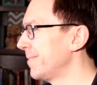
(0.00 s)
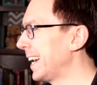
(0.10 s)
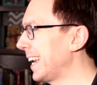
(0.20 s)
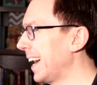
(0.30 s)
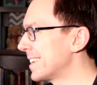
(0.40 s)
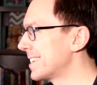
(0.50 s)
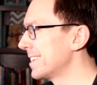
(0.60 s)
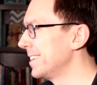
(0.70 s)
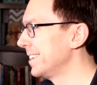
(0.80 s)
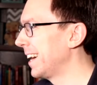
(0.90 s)
I
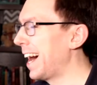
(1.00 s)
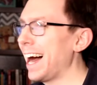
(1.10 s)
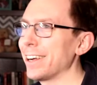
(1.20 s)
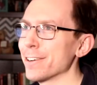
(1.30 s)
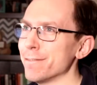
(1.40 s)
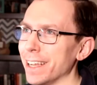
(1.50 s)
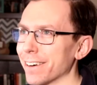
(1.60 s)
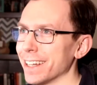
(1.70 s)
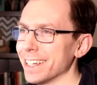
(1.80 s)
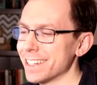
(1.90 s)
guess, a higher
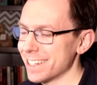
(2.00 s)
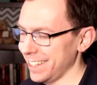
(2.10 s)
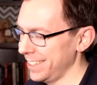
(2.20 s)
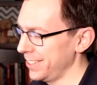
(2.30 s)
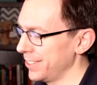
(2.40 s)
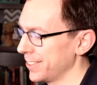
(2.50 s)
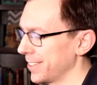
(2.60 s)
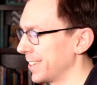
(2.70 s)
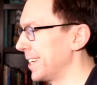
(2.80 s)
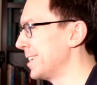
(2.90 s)
variance in
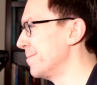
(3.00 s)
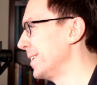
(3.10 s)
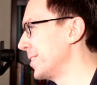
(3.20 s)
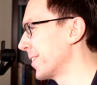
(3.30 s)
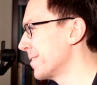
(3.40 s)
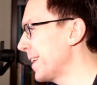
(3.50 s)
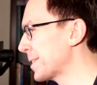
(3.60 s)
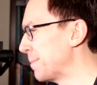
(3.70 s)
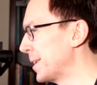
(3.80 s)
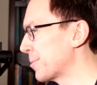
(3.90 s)
your um, in your
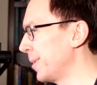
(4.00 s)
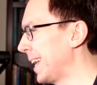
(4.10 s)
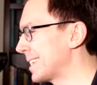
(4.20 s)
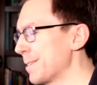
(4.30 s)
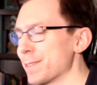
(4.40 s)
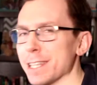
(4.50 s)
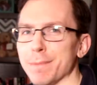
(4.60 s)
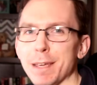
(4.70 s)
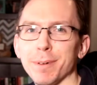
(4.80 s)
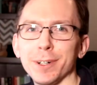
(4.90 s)
investments, well, that's up to
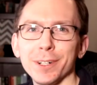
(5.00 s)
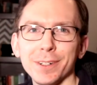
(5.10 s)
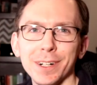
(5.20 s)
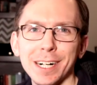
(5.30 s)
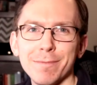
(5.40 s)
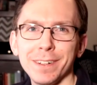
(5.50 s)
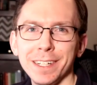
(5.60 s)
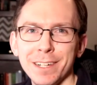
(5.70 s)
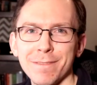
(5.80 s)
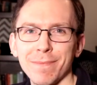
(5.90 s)
the people who um,
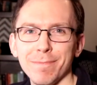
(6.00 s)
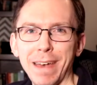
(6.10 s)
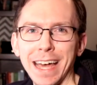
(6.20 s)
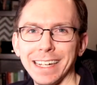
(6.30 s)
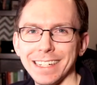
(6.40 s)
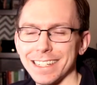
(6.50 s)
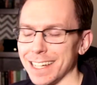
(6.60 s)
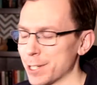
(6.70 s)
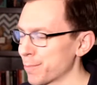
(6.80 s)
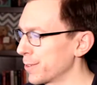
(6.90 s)
manage
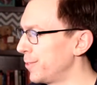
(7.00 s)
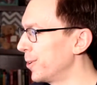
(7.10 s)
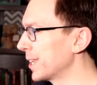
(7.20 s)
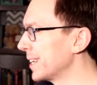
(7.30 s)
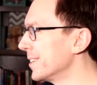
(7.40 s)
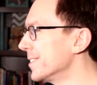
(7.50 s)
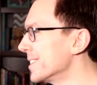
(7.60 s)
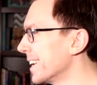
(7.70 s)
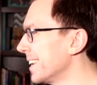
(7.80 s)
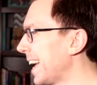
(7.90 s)
such
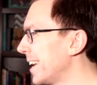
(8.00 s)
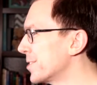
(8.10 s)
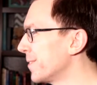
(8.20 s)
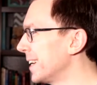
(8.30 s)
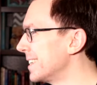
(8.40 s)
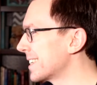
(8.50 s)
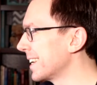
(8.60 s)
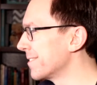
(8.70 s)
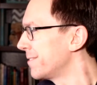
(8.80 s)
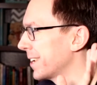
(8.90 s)
portfolios and hedge funds
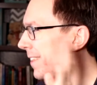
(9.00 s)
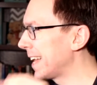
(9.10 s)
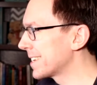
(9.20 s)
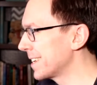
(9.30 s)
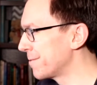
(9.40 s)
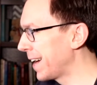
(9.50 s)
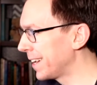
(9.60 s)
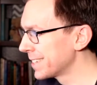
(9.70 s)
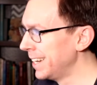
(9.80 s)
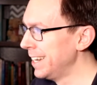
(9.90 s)
can figure that stuff
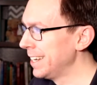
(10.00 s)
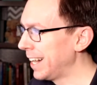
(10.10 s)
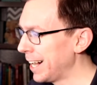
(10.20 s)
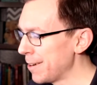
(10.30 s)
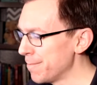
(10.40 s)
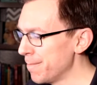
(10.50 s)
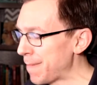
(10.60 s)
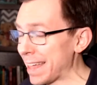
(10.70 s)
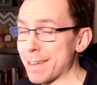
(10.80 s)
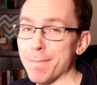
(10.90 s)
out. Um,
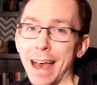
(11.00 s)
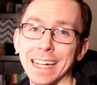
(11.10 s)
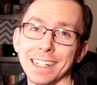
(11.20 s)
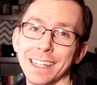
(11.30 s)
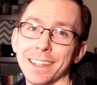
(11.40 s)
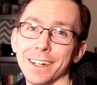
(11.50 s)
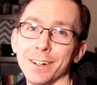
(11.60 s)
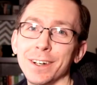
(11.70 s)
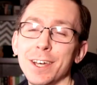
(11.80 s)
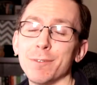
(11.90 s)
mathematically,
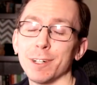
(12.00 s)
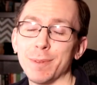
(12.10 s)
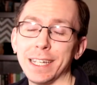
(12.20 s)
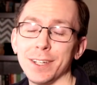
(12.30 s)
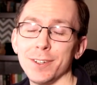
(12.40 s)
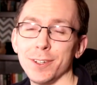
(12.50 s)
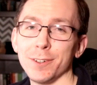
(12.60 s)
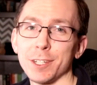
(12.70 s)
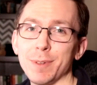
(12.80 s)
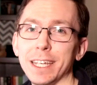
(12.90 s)
though, what we can
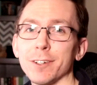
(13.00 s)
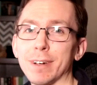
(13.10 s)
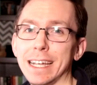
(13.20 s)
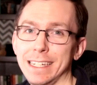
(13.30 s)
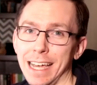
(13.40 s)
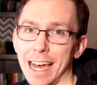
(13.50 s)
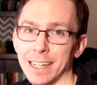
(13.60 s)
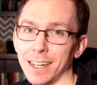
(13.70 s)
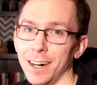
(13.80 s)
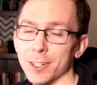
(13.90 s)
do is we can write down
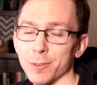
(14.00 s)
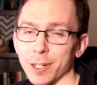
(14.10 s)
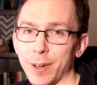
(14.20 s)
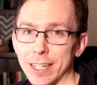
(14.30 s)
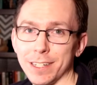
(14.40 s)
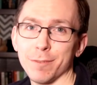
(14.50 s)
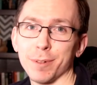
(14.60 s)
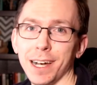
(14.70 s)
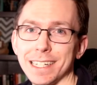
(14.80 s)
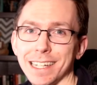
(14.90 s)
an auto regressive
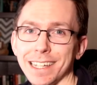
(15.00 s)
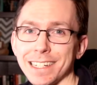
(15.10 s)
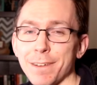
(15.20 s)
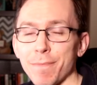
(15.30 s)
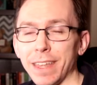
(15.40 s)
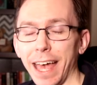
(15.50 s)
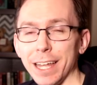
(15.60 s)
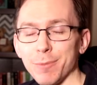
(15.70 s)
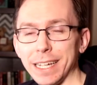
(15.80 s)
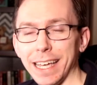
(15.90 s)
process
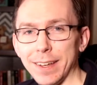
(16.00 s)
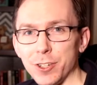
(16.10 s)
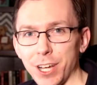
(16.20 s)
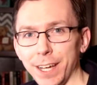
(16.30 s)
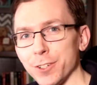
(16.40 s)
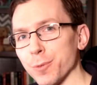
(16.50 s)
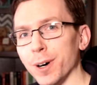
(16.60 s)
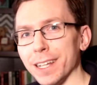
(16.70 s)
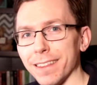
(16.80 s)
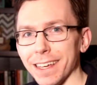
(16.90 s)
and we can change
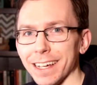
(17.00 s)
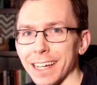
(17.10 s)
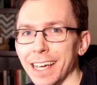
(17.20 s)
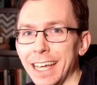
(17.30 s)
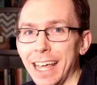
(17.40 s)
one thing.